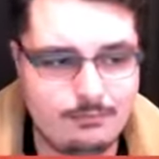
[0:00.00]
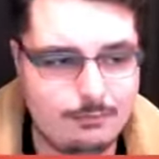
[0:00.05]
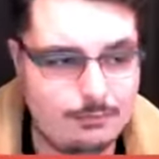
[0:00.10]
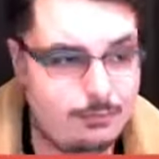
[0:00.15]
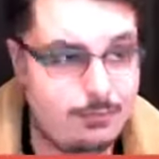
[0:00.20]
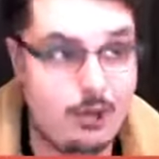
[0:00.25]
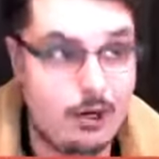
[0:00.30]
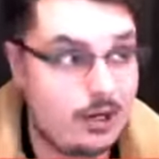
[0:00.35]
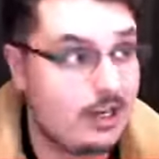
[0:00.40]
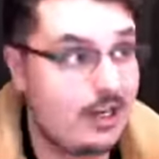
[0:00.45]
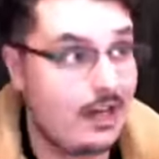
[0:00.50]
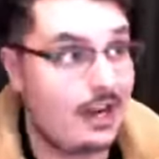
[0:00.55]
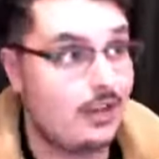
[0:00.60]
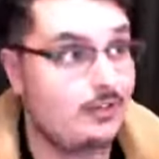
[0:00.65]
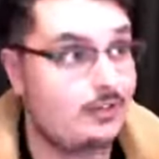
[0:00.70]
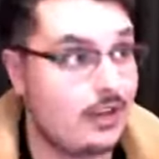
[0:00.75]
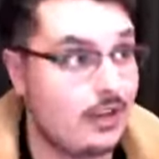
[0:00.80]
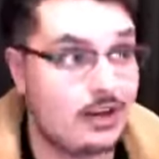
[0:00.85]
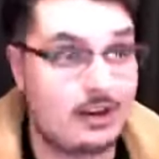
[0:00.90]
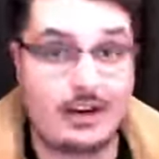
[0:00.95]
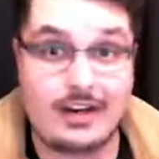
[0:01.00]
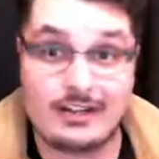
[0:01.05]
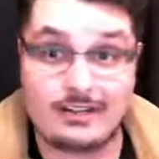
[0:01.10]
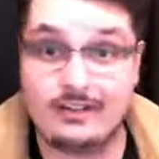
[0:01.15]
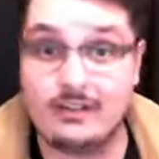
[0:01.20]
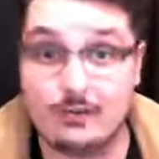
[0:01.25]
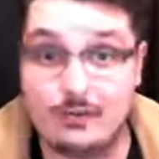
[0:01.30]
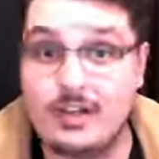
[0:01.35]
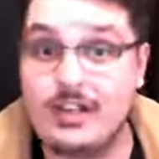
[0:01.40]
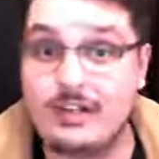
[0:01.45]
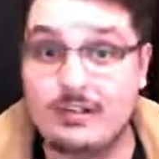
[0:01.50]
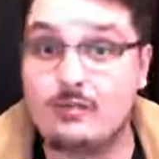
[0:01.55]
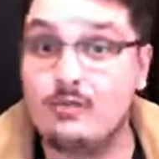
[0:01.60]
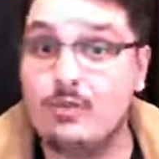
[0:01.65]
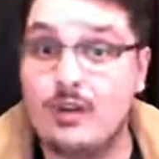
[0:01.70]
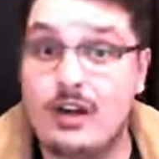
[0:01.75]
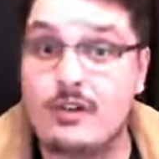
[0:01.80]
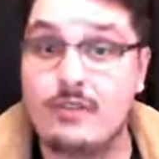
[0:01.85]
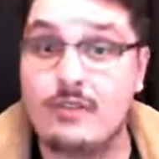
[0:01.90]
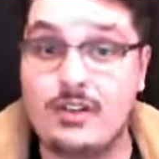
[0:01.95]
put it out there as the reason
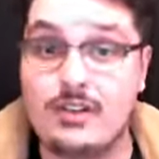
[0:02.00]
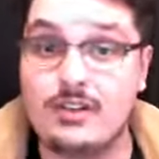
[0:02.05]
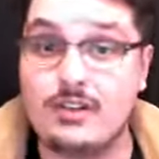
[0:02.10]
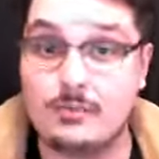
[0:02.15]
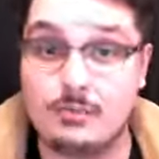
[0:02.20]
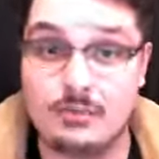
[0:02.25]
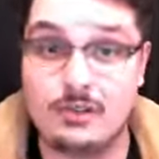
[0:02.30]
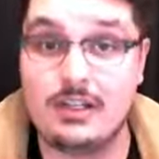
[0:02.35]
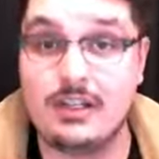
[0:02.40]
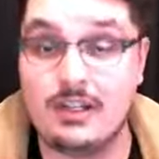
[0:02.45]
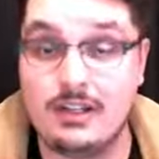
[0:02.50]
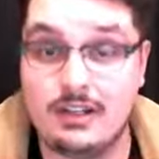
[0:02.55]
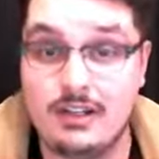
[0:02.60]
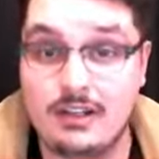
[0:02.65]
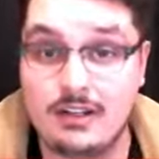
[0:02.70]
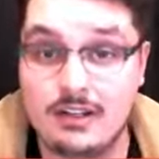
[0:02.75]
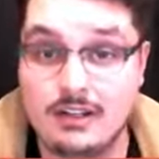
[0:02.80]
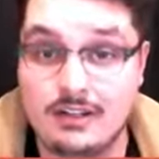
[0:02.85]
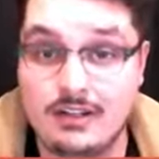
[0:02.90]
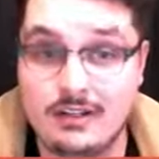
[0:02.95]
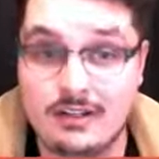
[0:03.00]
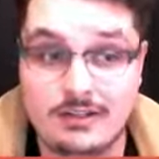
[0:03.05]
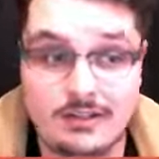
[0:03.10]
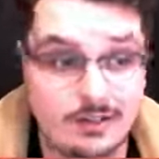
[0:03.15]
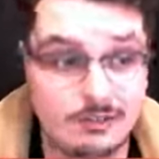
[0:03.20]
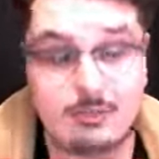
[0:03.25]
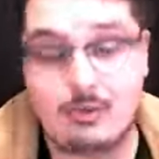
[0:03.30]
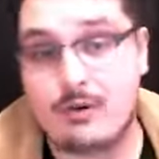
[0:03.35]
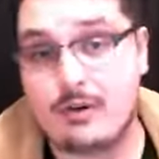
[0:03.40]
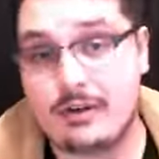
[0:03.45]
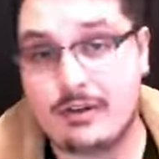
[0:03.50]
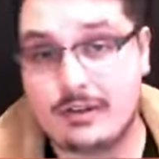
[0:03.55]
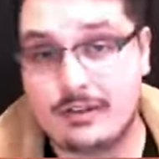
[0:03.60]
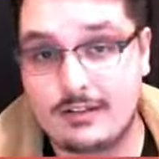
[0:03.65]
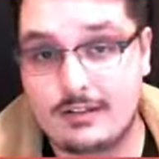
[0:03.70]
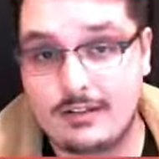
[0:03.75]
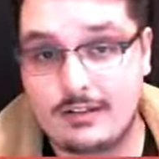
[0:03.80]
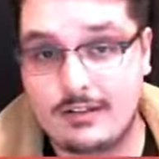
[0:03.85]
why we should be supported.